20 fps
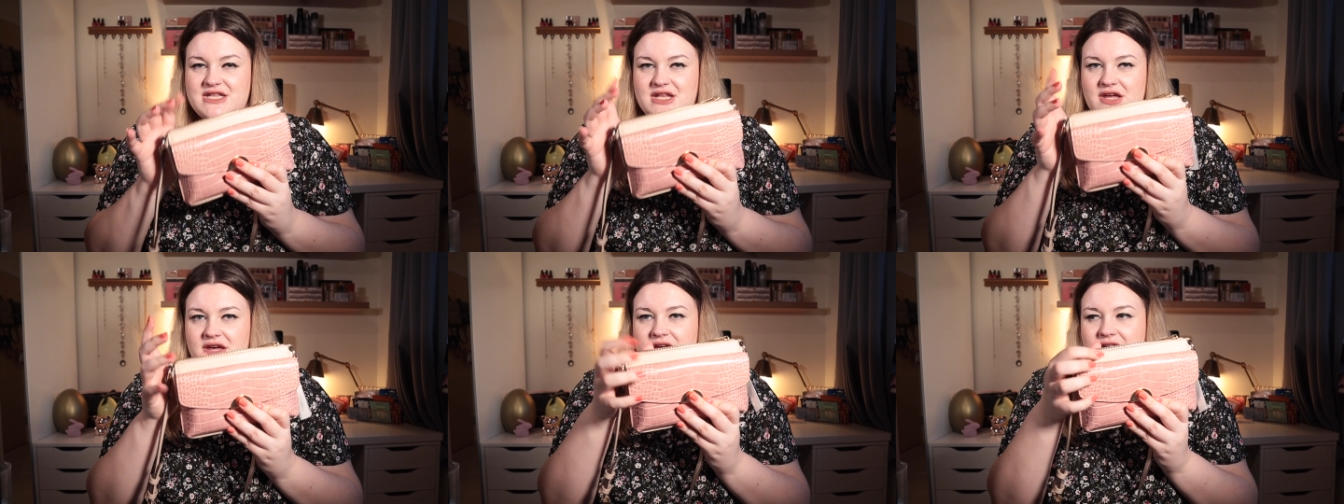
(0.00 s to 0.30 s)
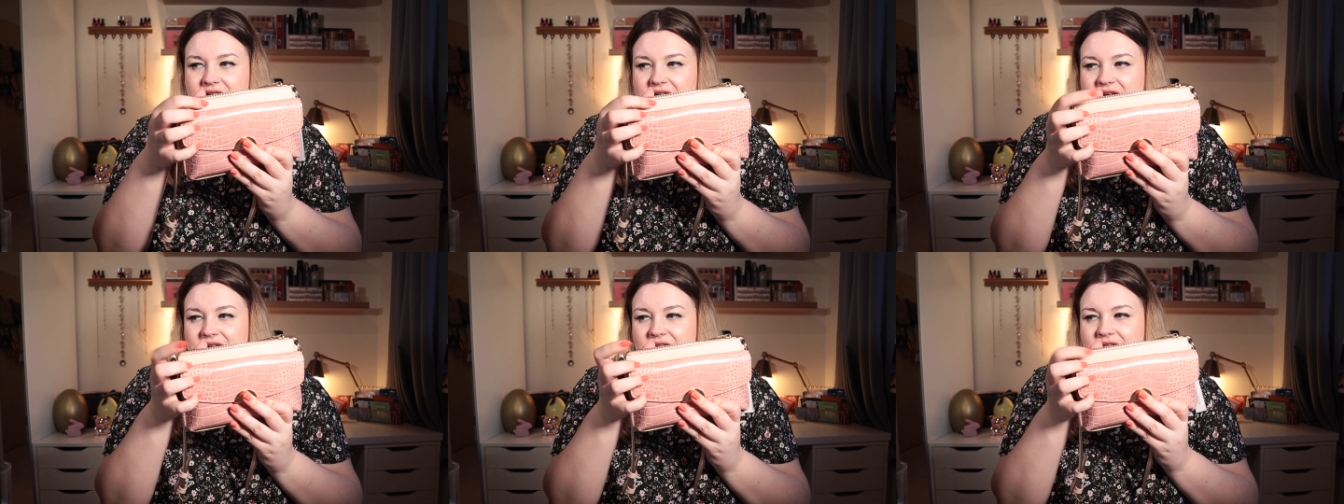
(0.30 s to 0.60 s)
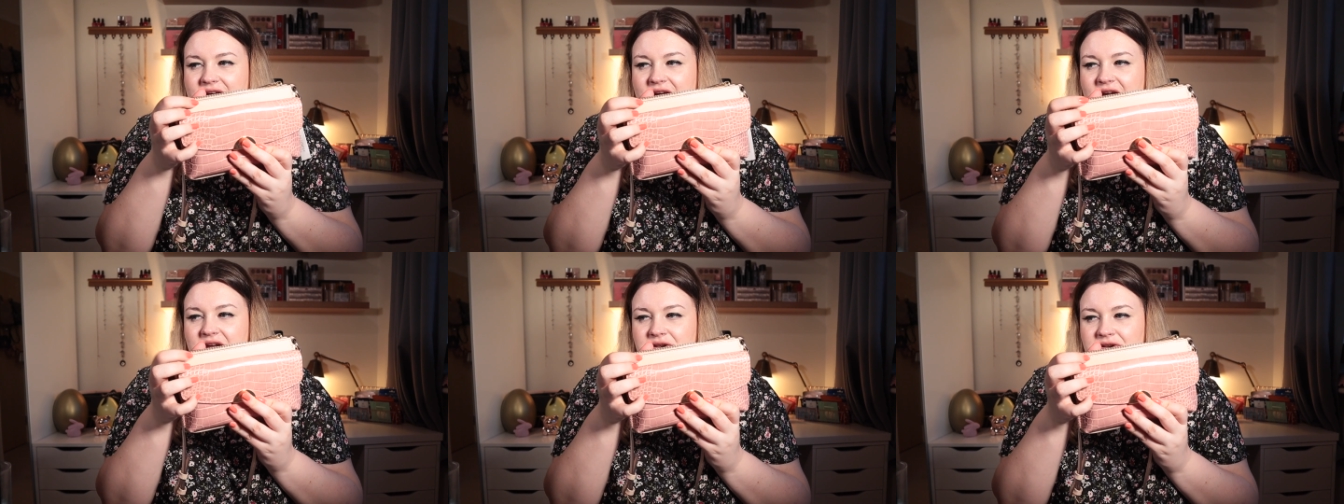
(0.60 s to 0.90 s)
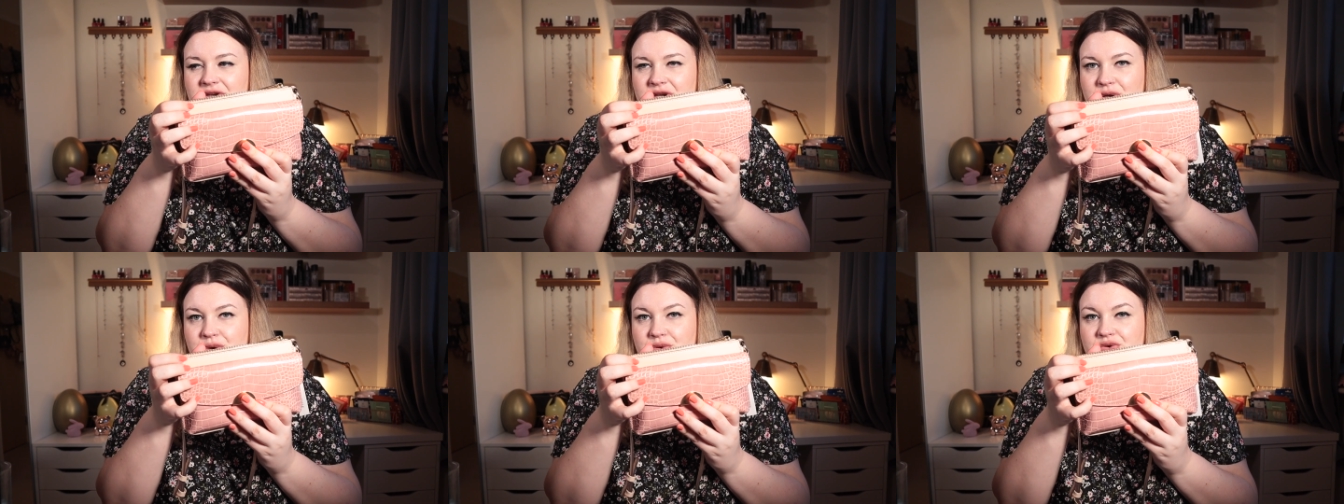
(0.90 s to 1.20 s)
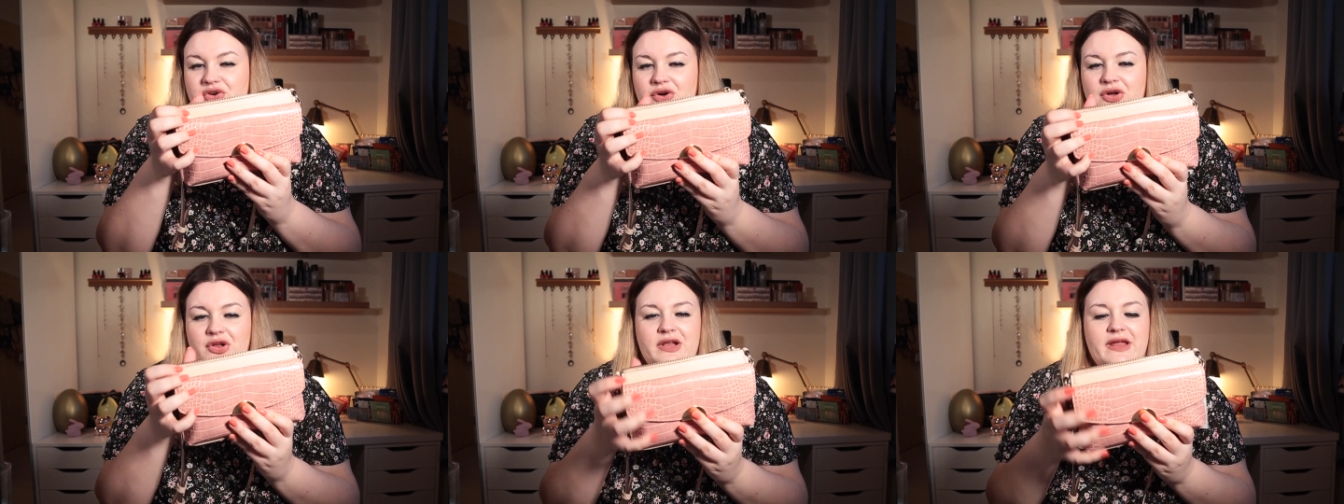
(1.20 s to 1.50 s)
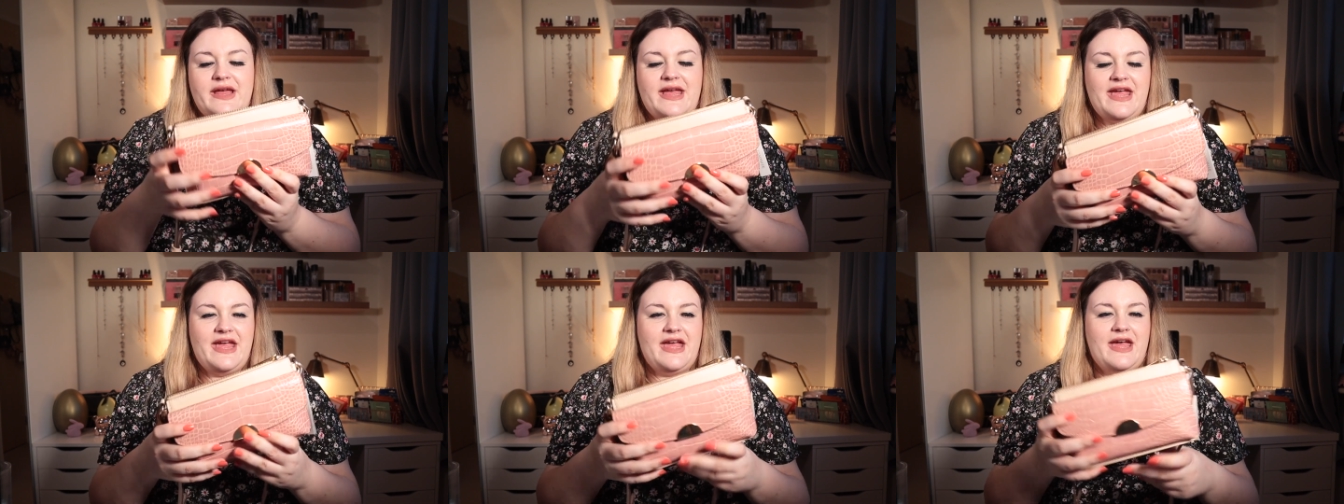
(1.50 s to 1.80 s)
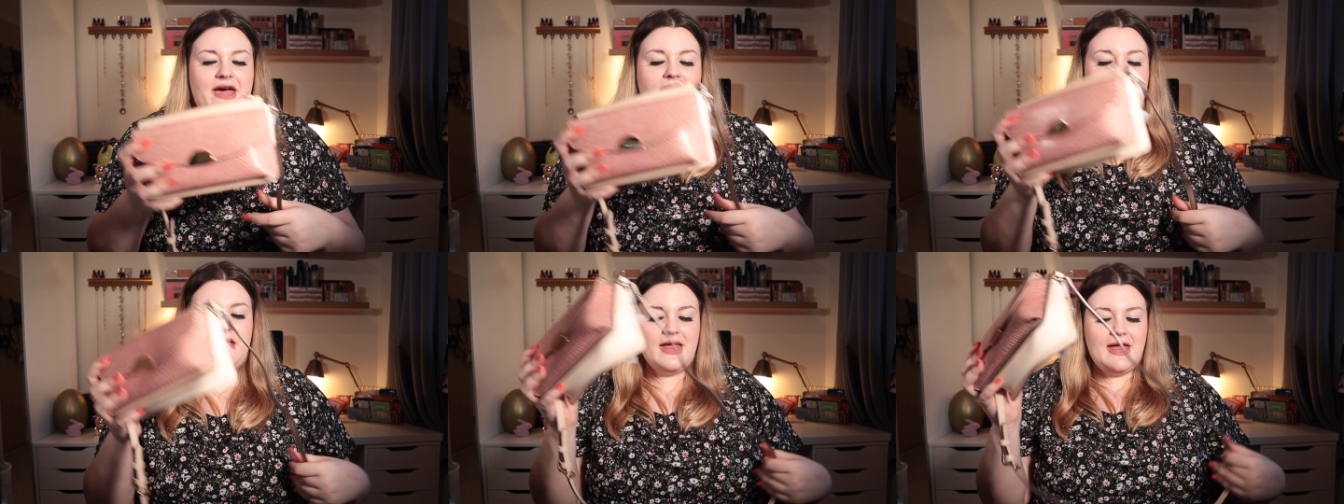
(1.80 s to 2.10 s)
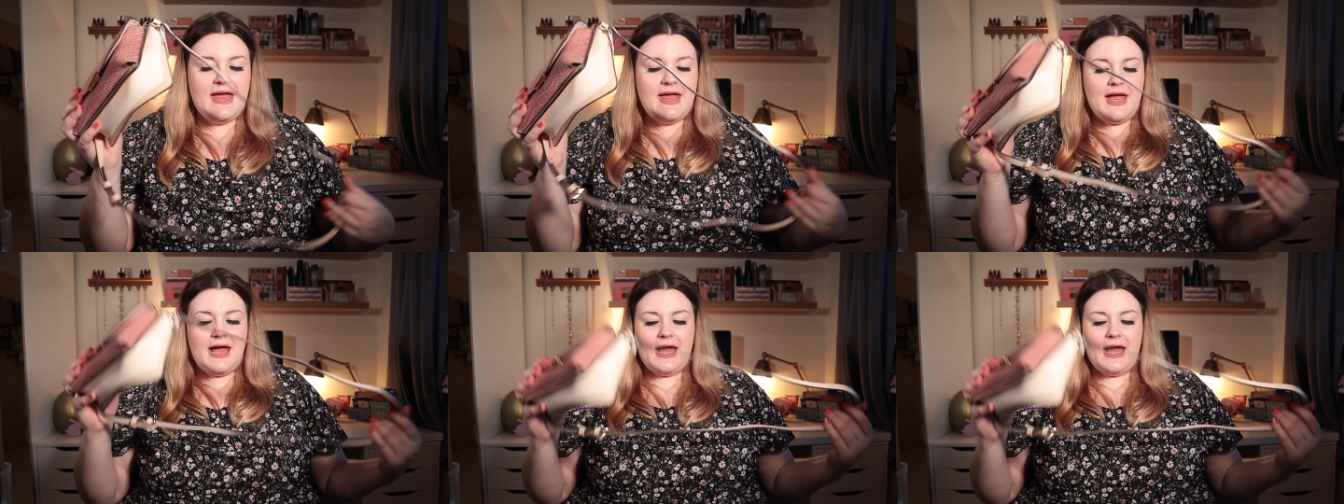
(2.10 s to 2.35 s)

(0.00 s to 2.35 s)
the like nude colour here.